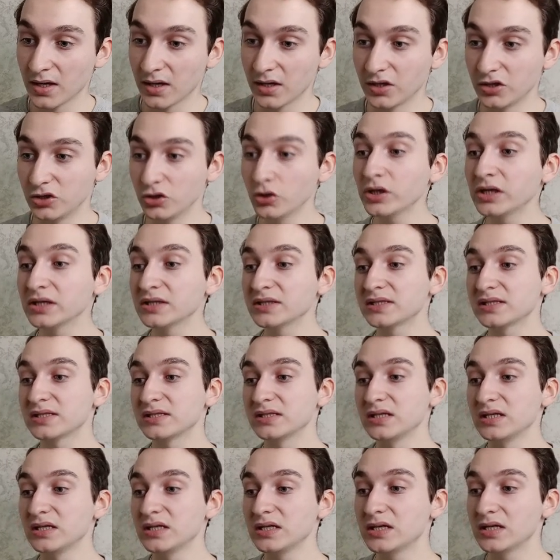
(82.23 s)
you can
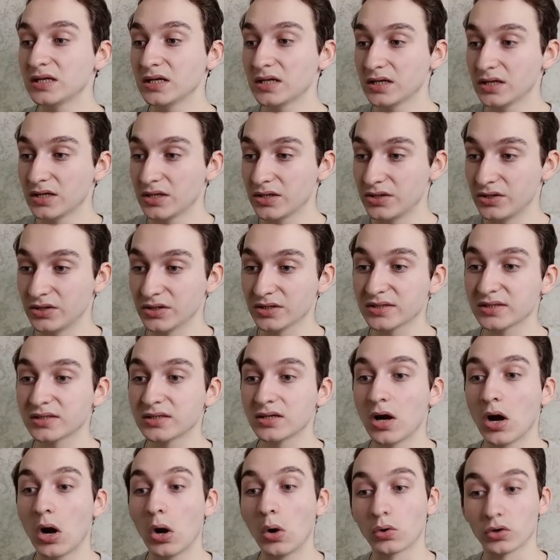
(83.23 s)
see
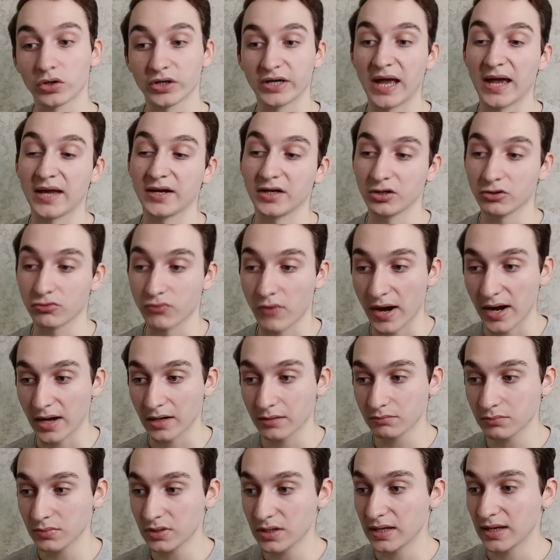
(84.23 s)
this
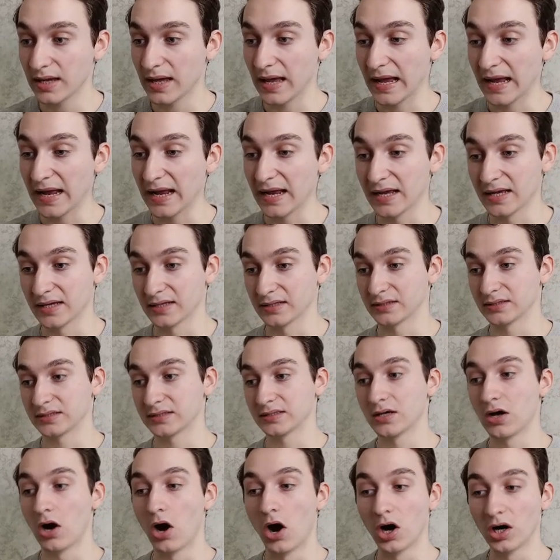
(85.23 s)
organigram, and
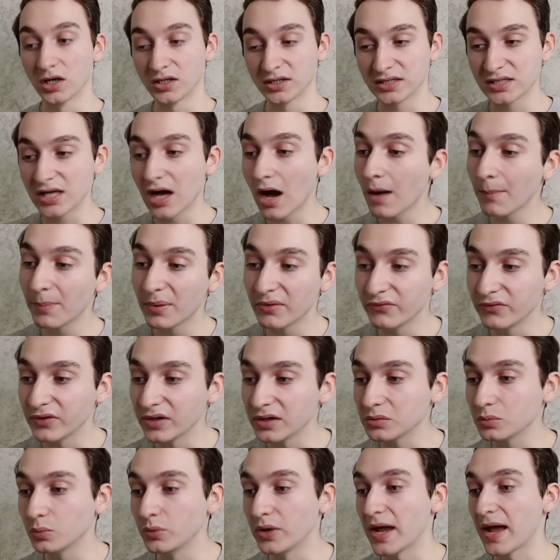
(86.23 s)
on top of
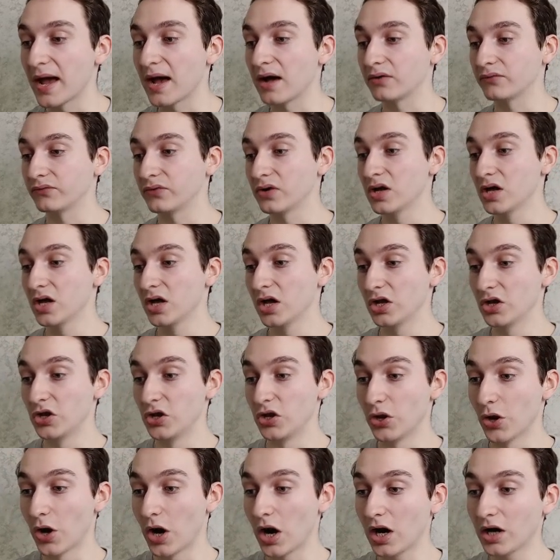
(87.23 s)
it we have
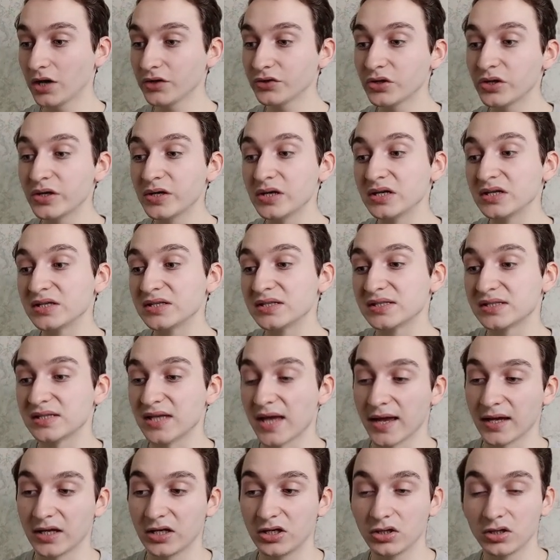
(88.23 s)

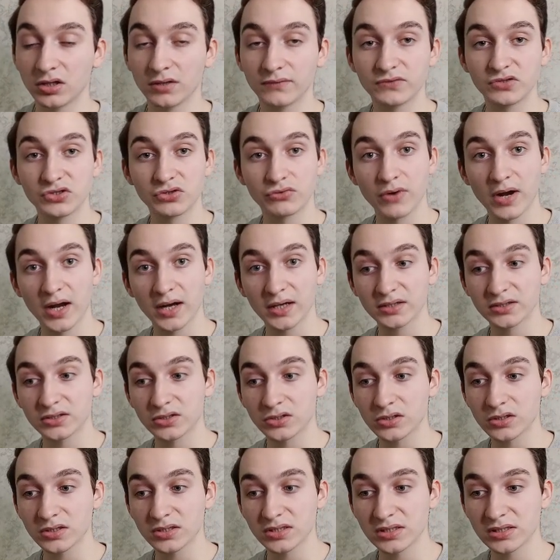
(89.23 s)
non-executive
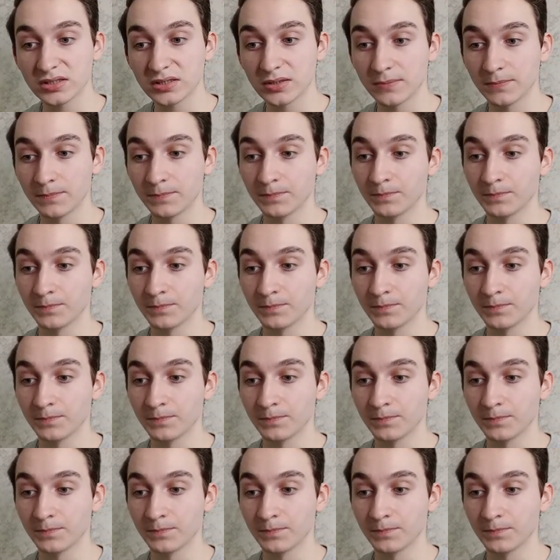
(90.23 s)
directors,